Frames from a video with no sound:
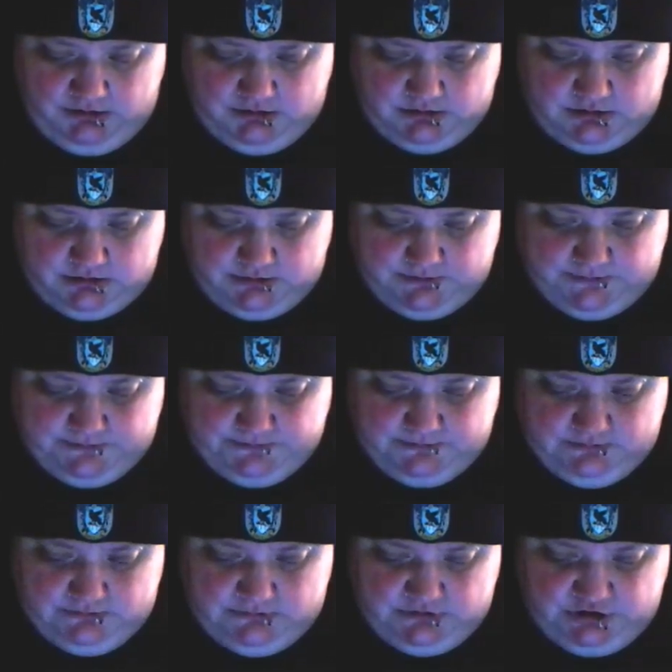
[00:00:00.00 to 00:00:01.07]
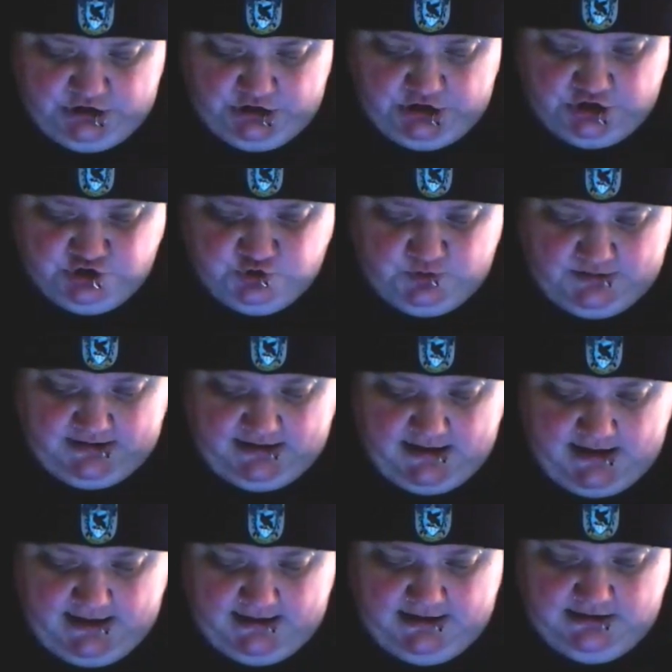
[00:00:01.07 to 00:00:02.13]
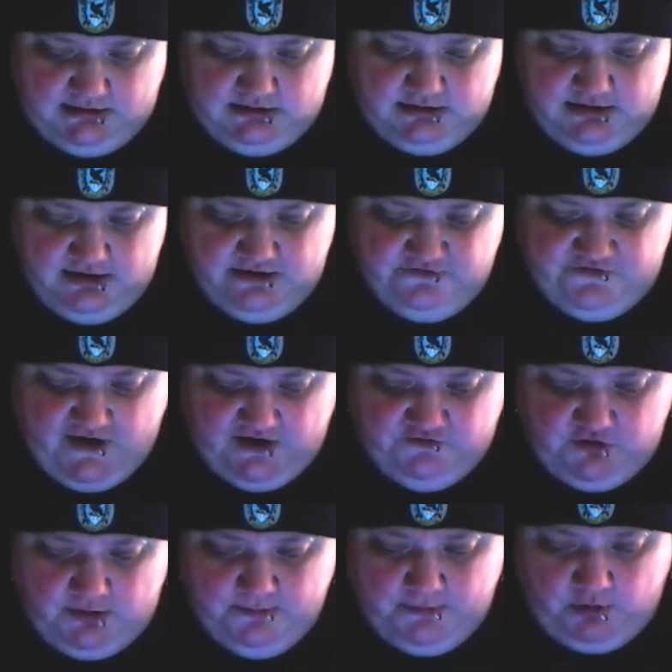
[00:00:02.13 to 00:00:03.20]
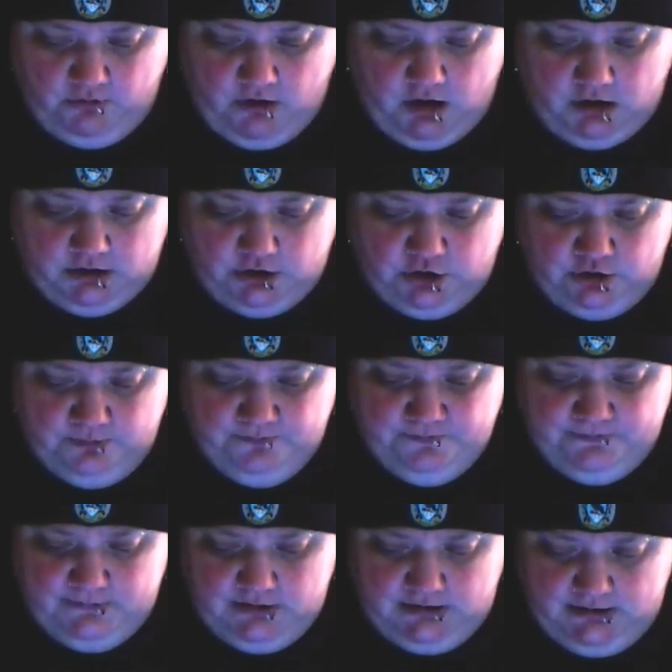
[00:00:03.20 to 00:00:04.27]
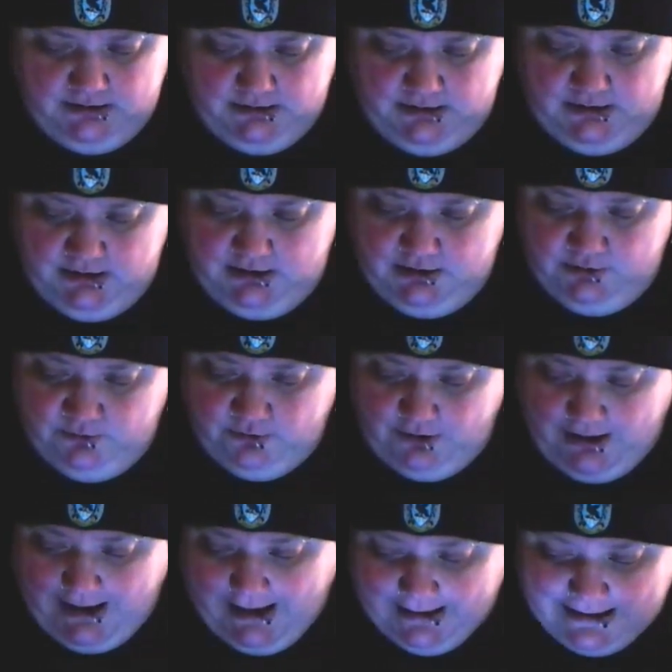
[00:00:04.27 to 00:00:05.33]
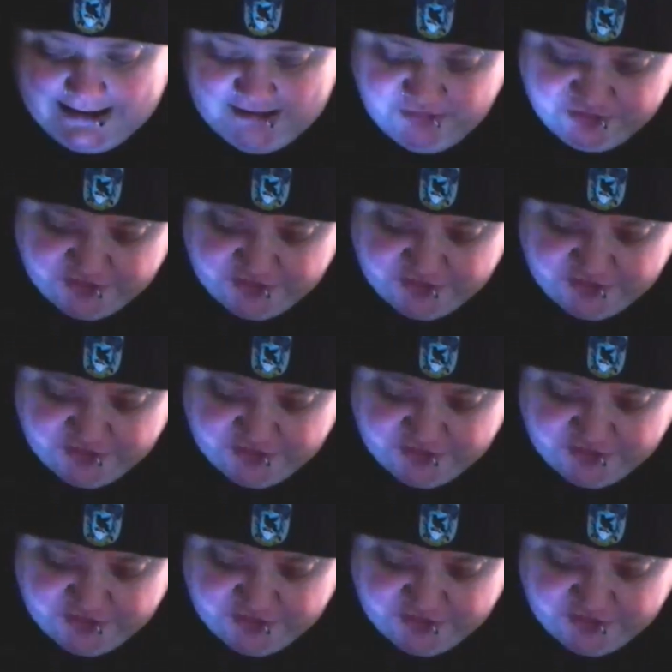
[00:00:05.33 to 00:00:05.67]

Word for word: Um, 28, favorite marauder. Well, I can